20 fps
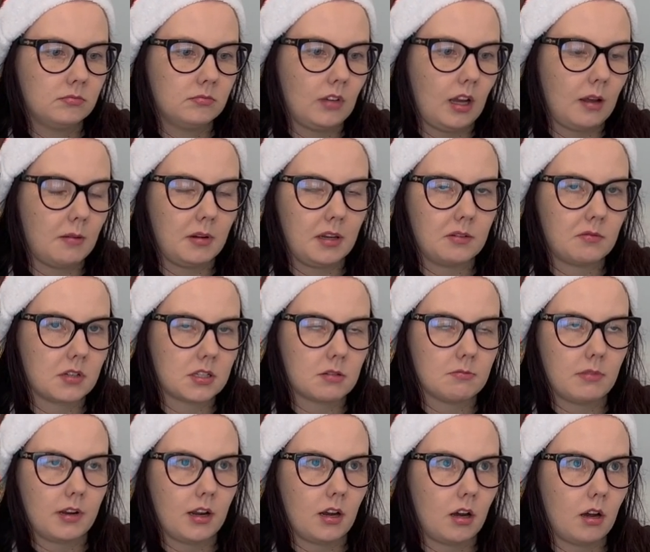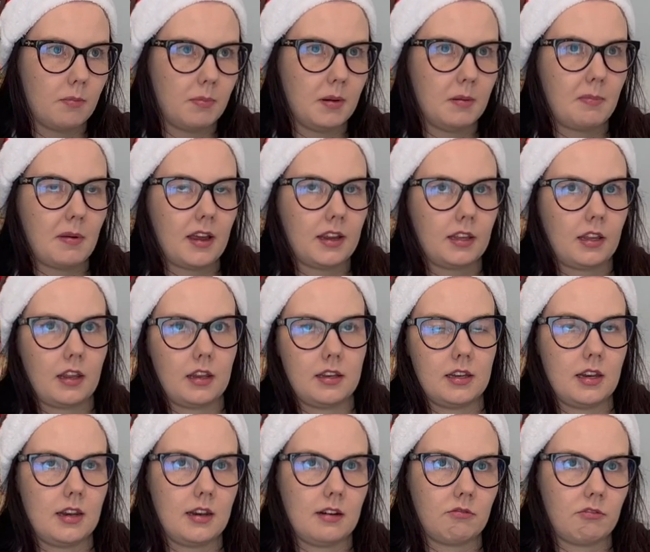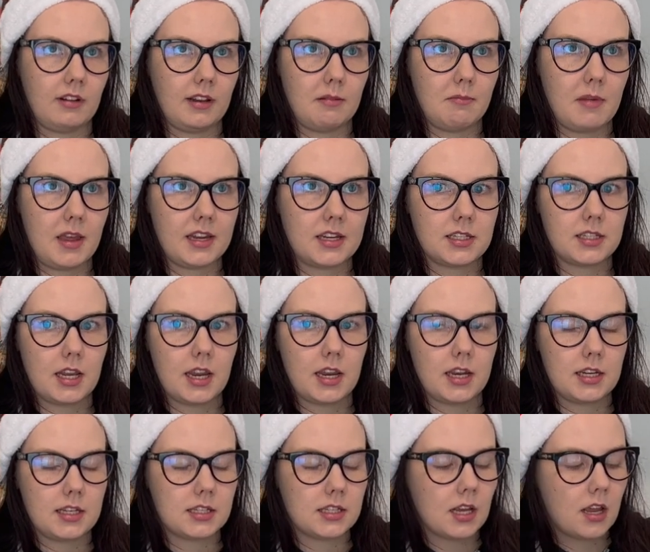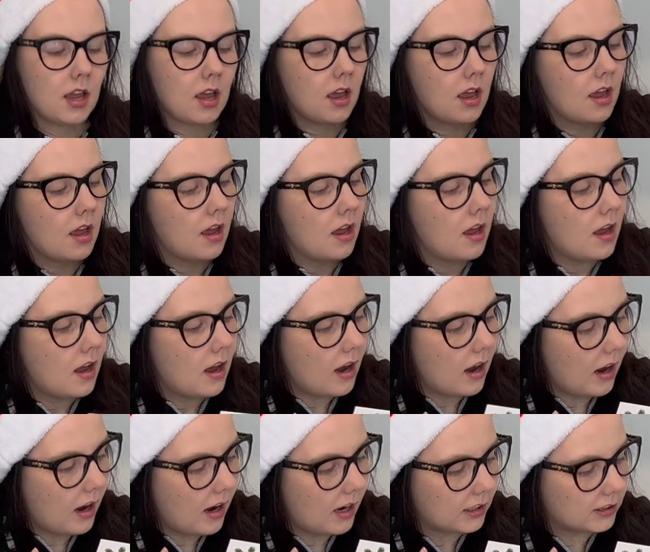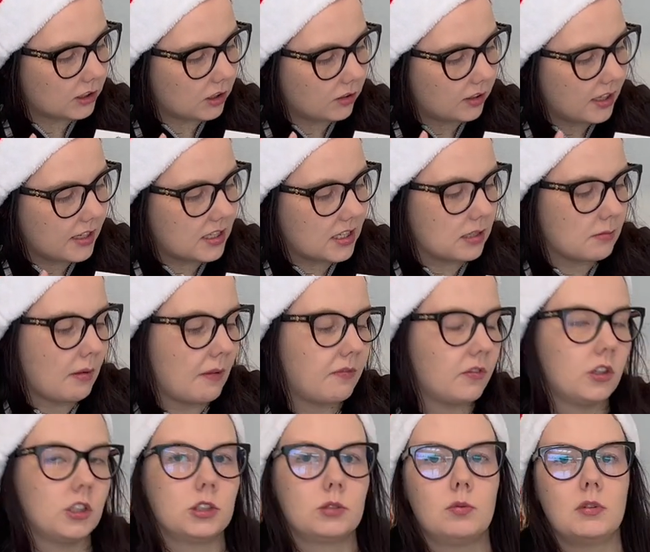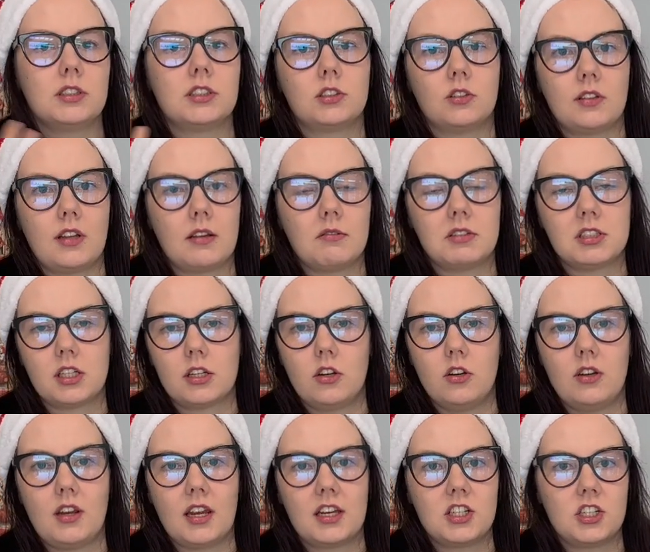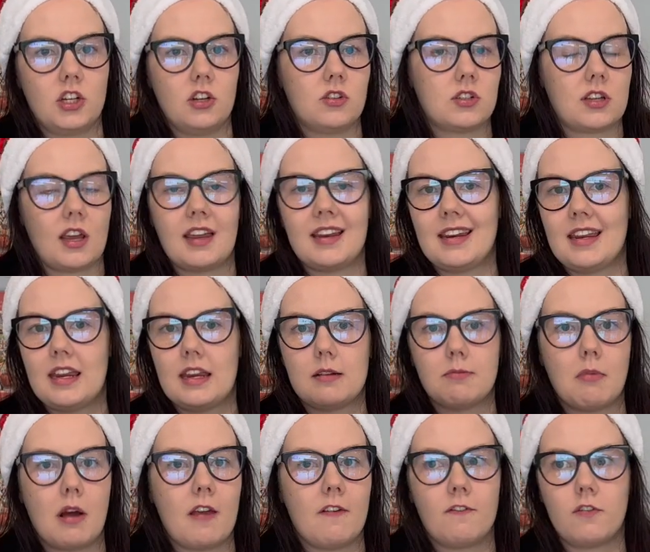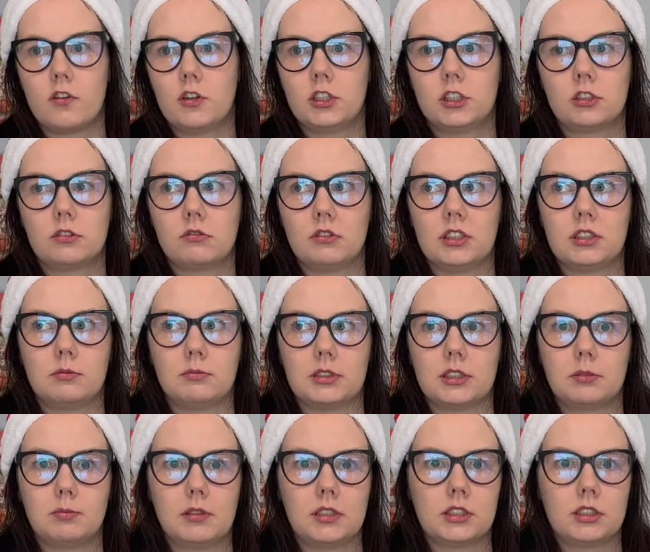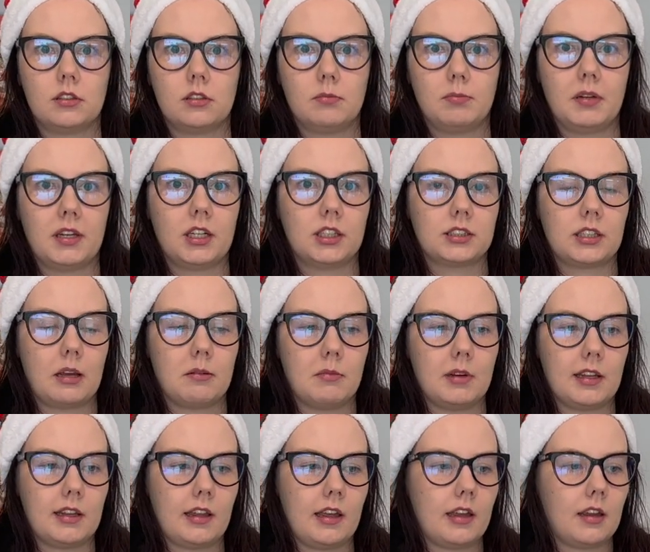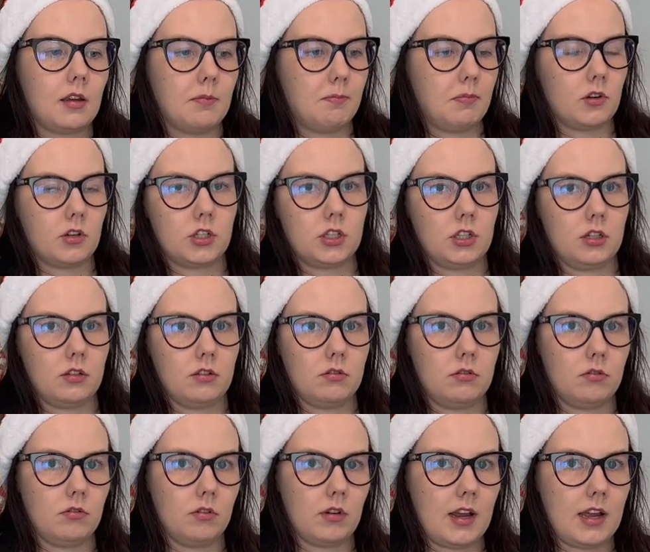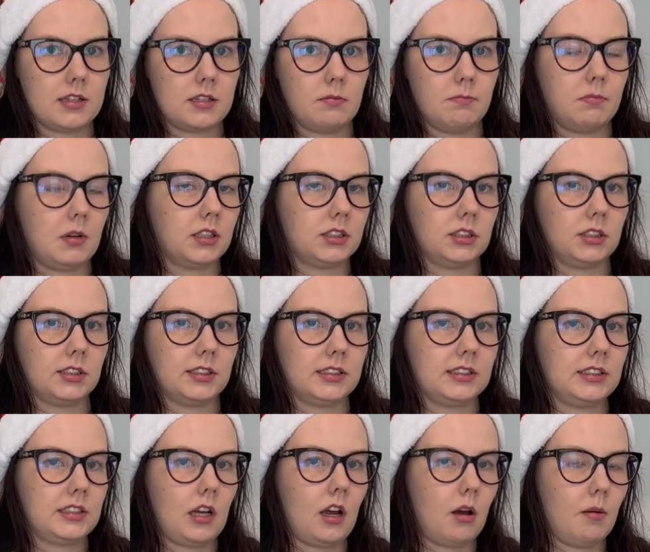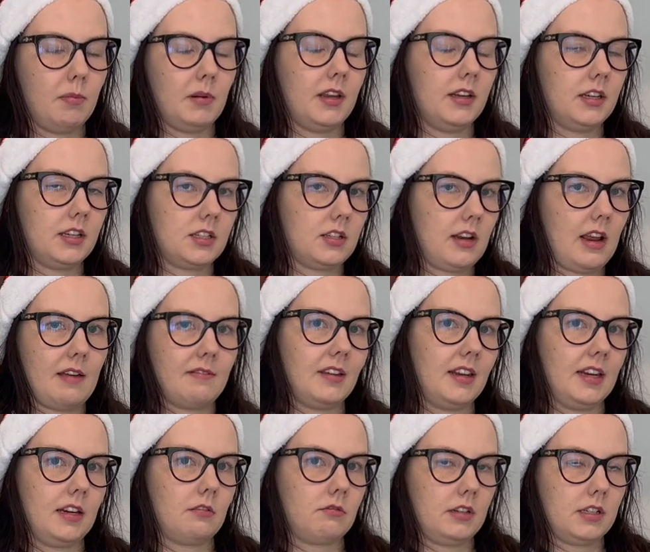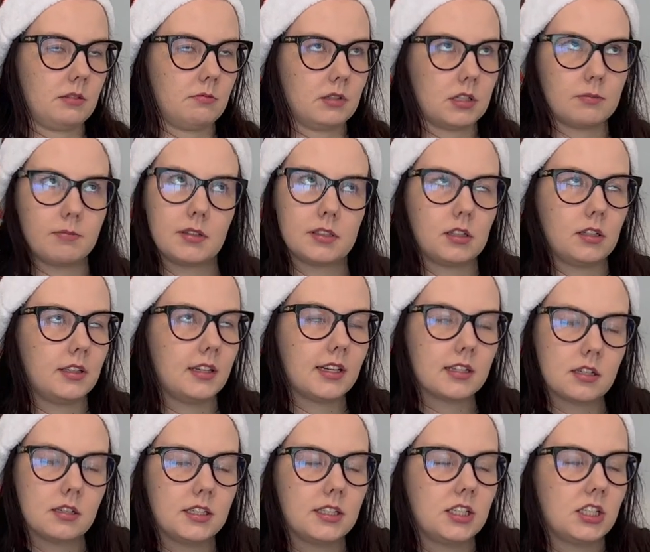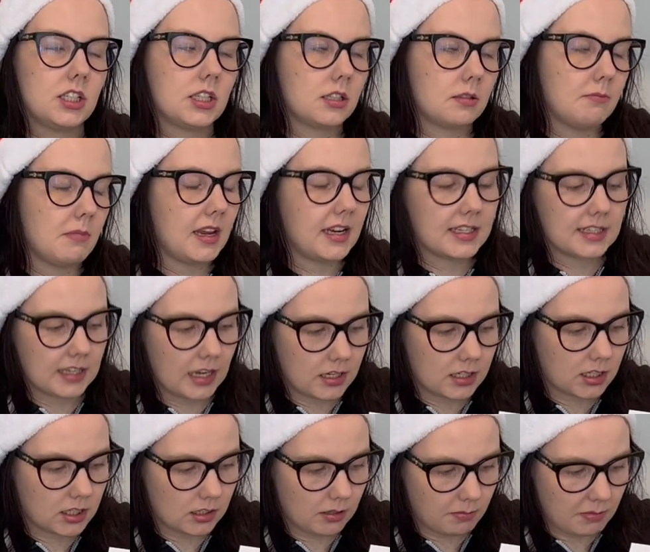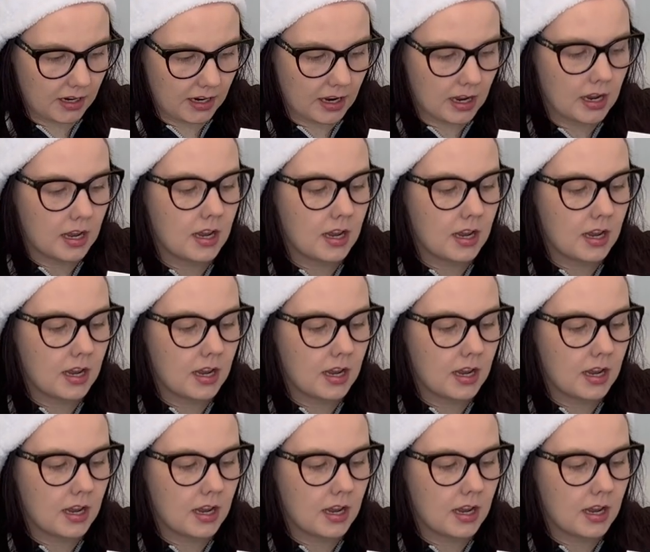I mean, it wasn't my hobby back then. It didn't really make sense. So this is my first one, so that was a good excuse. I need my first Christmas puzzle because I mean, like a person who has a puzzles as a hobby and doesn't have any Christmas puzzle doesn't just make sense to me.